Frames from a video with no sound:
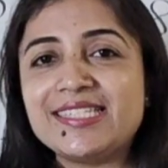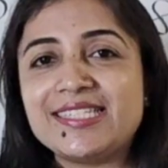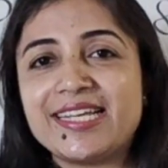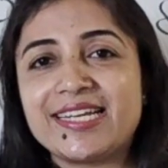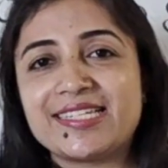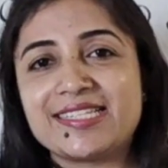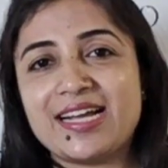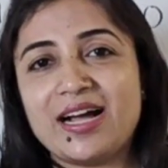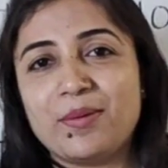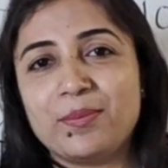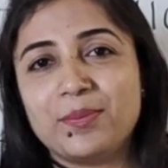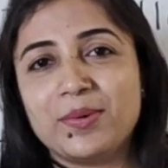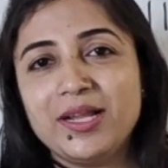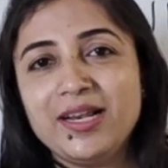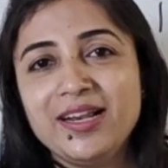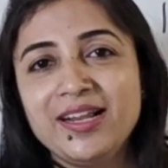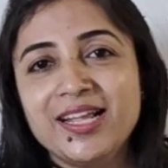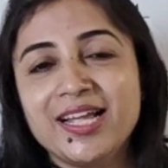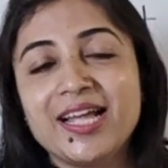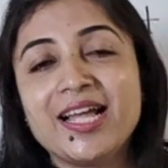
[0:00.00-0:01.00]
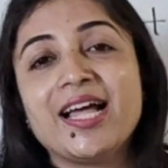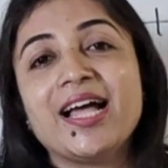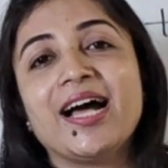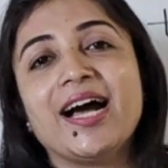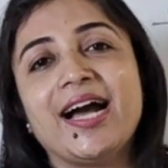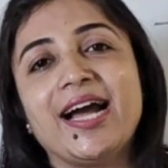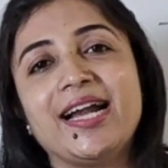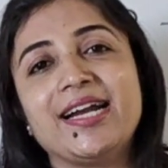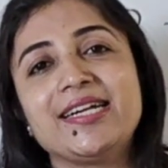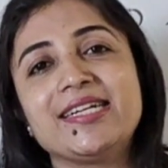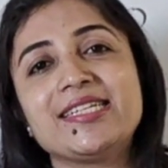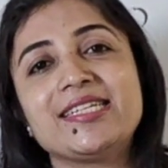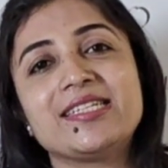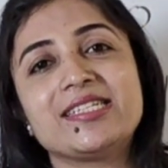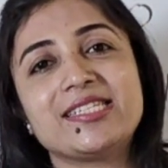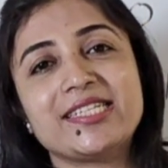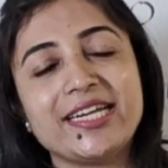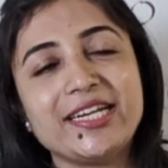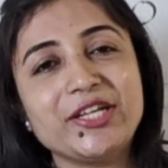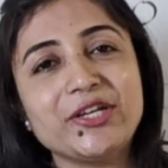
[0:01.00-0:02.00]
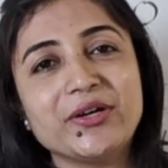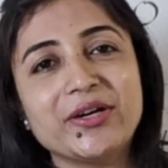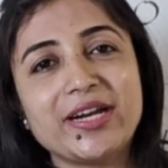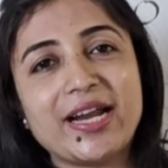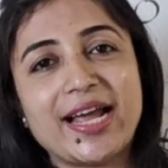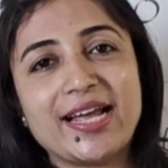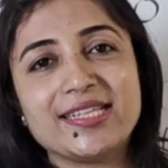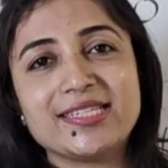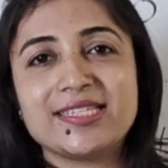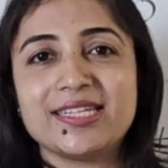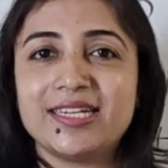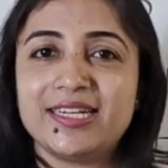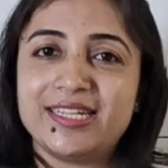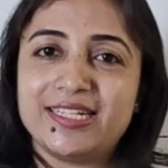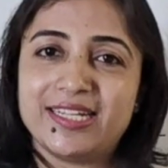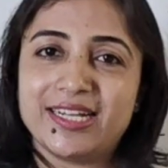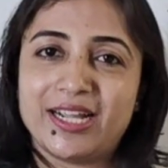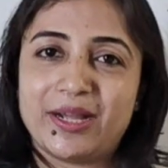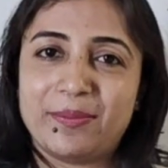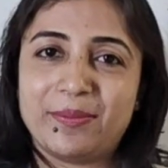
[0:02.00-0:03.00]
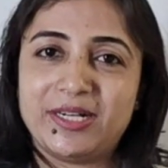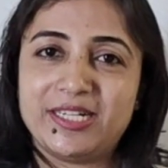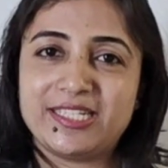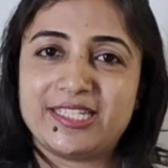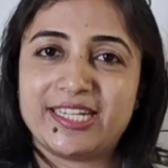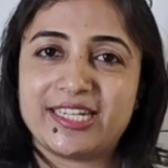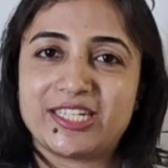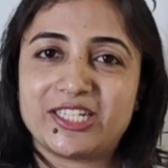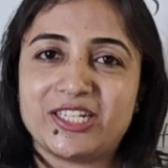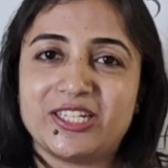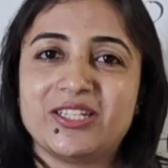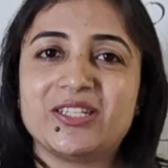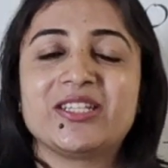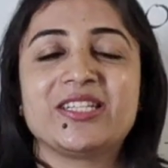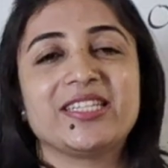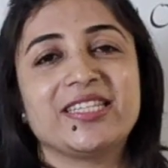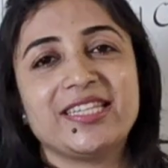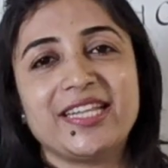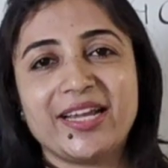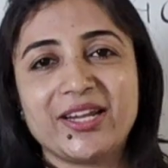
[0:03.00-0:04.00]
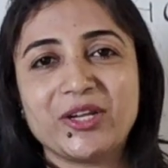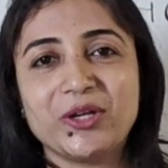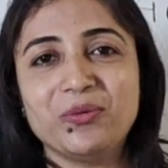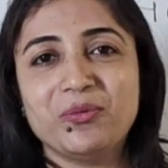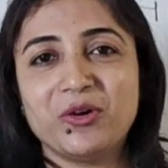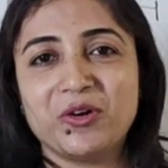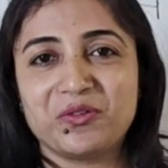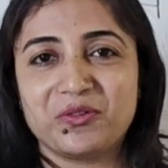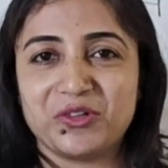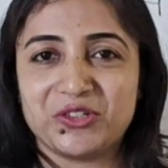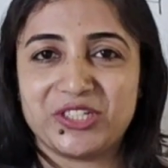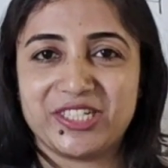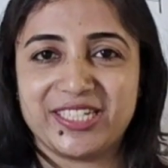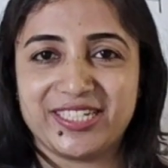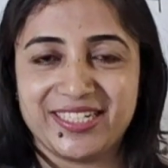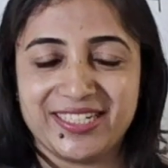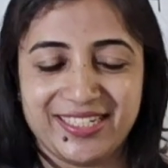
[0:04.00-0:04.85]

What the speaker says: this example and send your answer in the comment section. Thank you for watching.